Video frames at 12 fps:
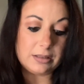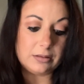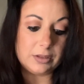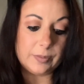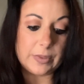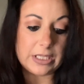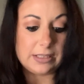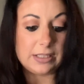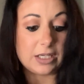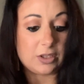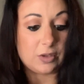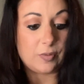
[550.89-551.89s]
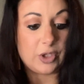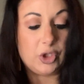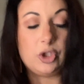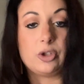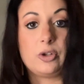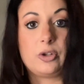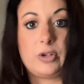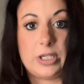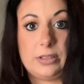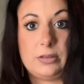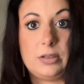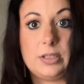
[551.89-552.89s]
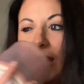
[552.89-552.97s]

Luminous Sandalwood, Sugar Crystal.